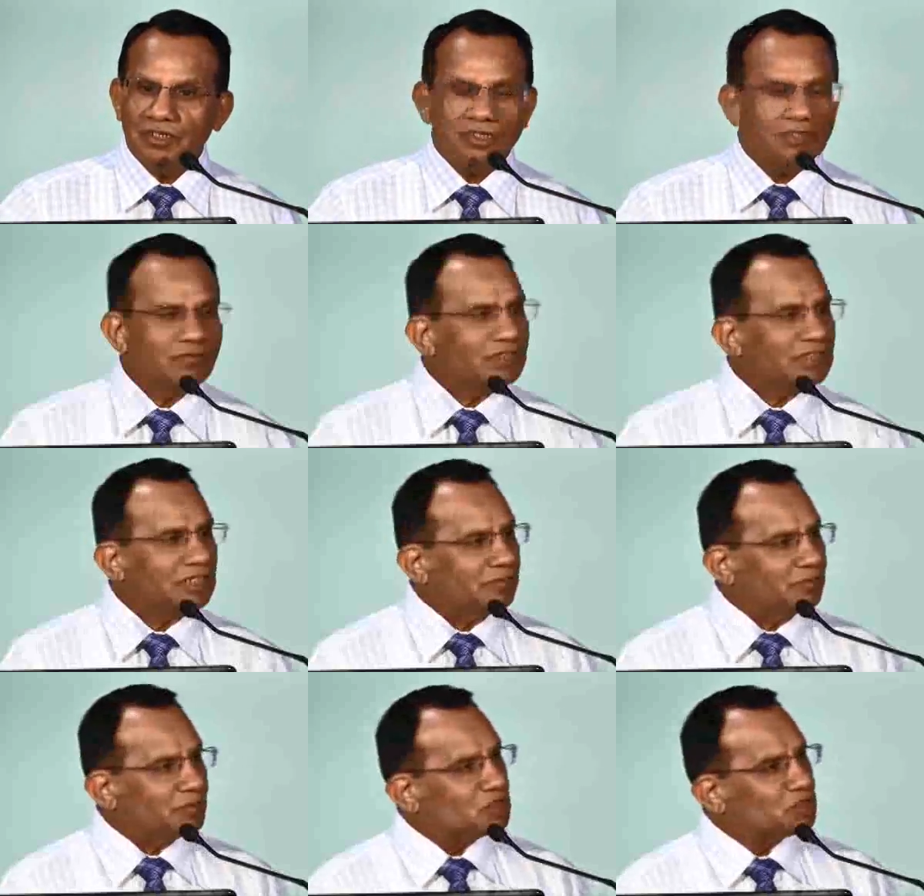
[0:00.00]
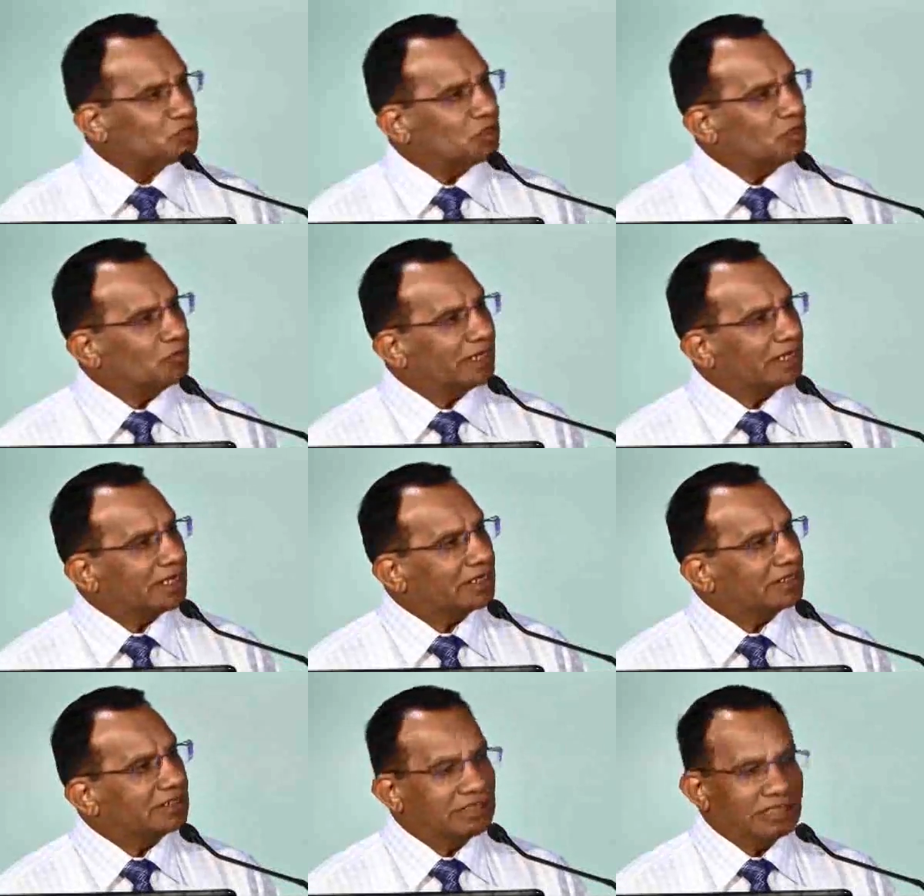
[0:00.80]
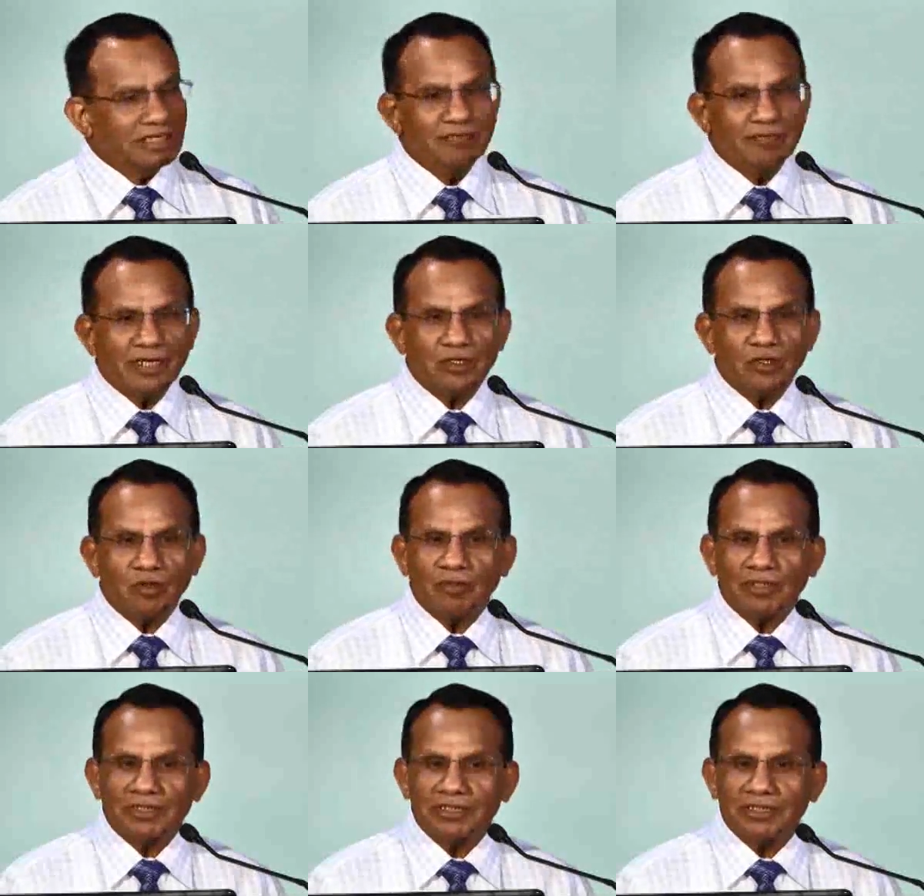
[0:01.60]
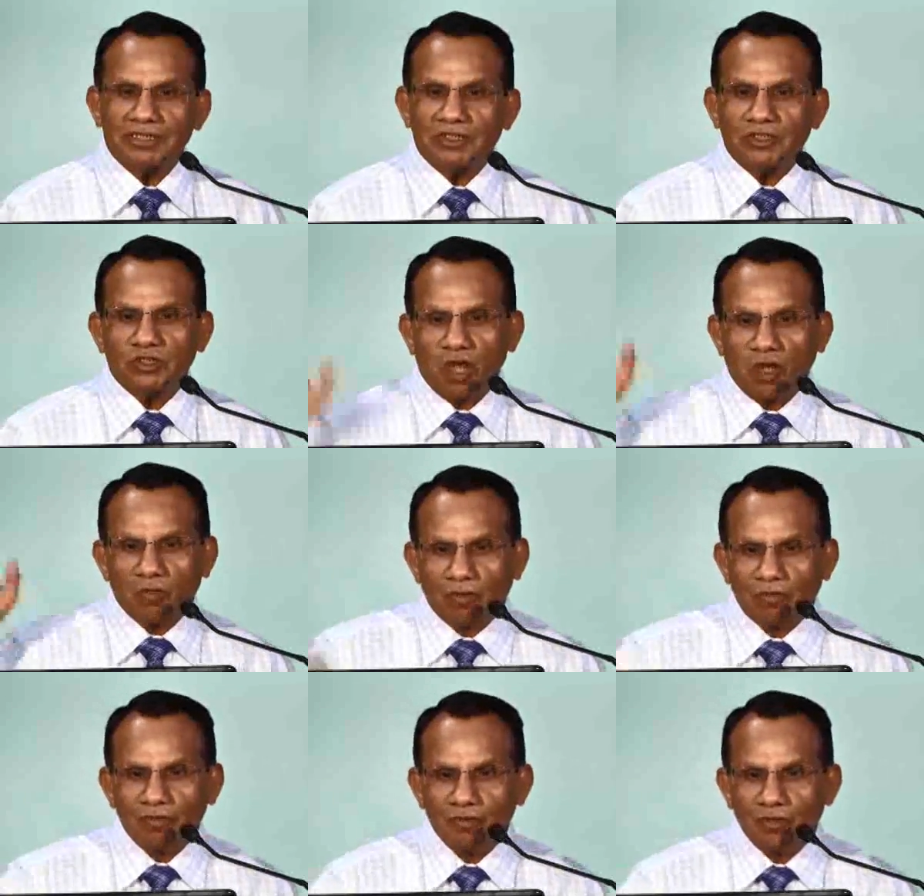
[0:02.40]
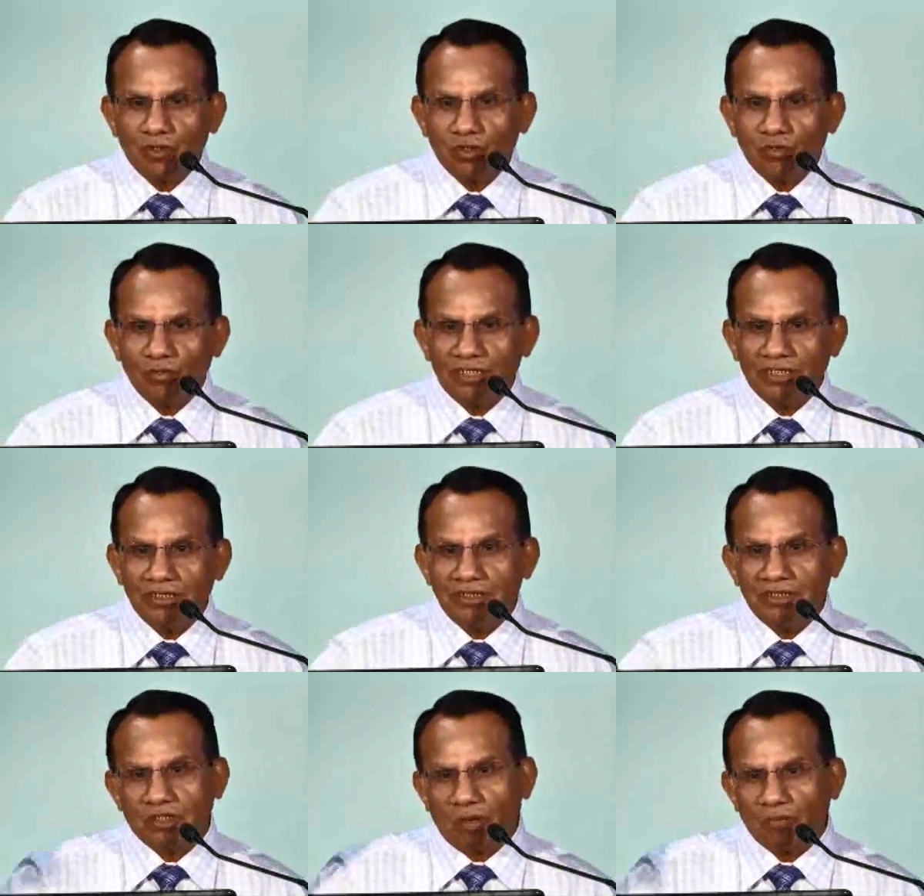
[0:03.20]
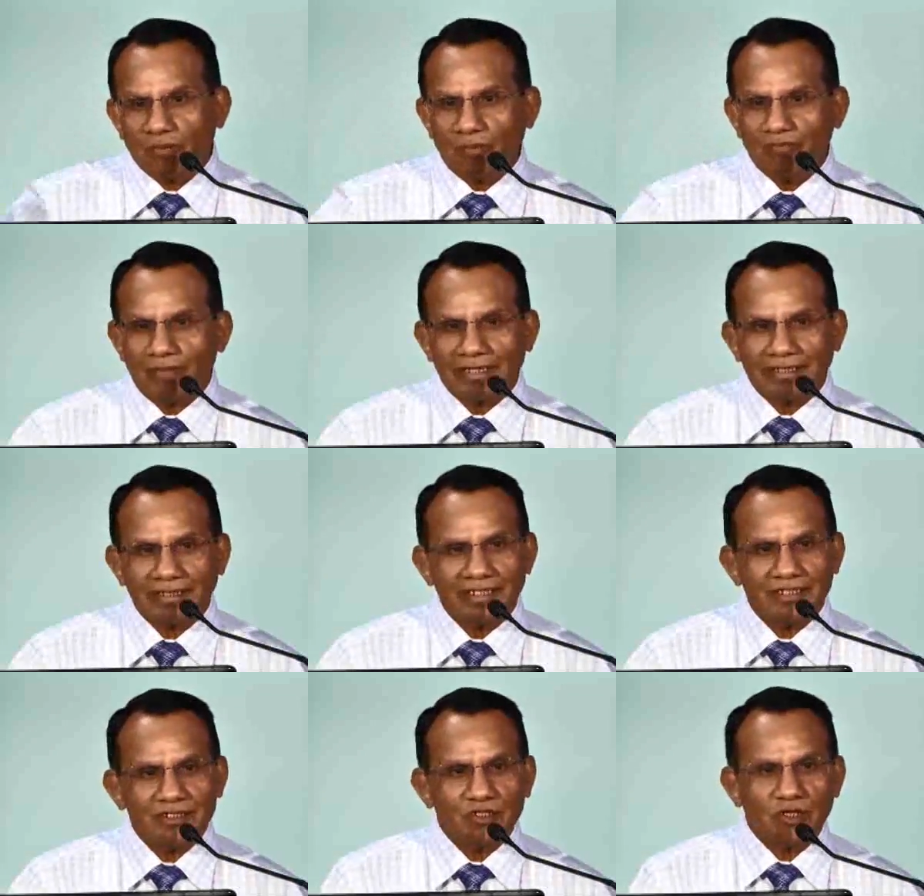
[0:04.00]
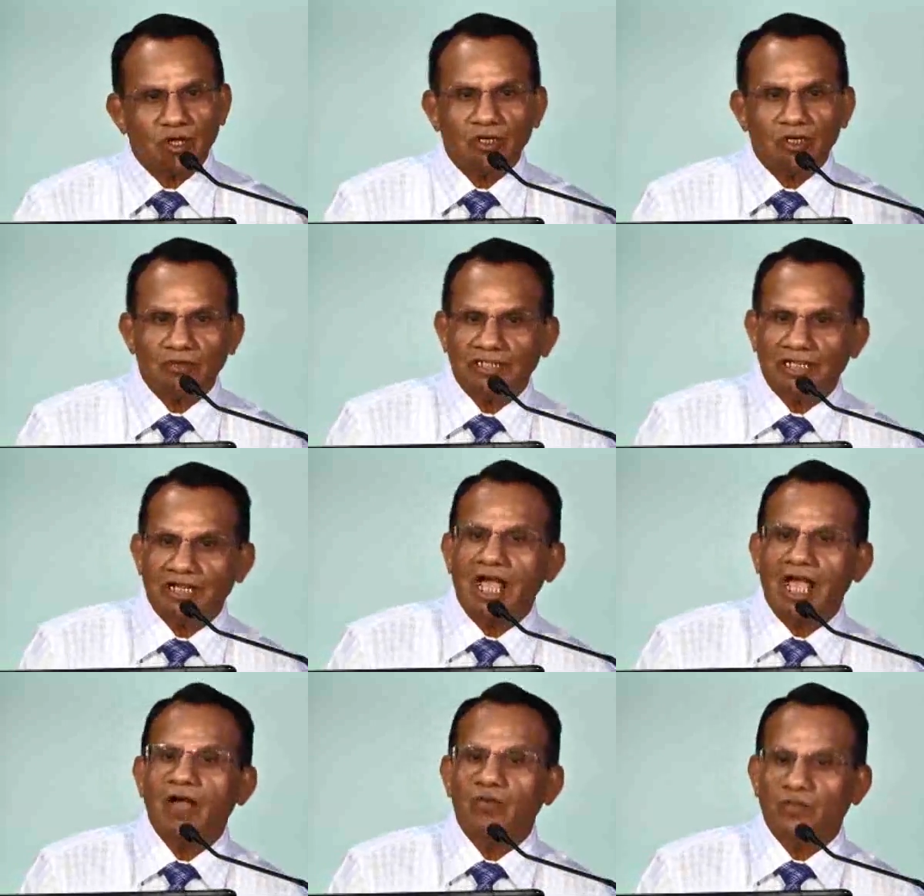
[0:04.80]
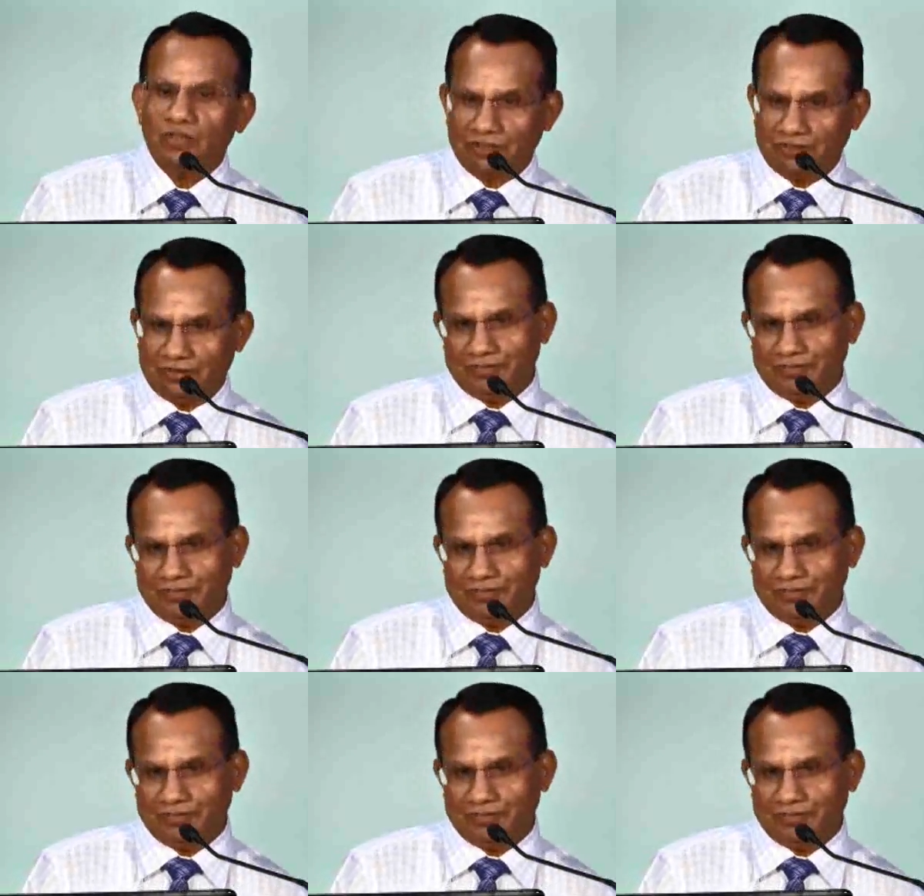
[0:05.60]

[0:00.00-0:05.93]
even the hepatosplenomegaly, lymphadenopathy, drop of hemoglobin, drop of platelets, or even the count.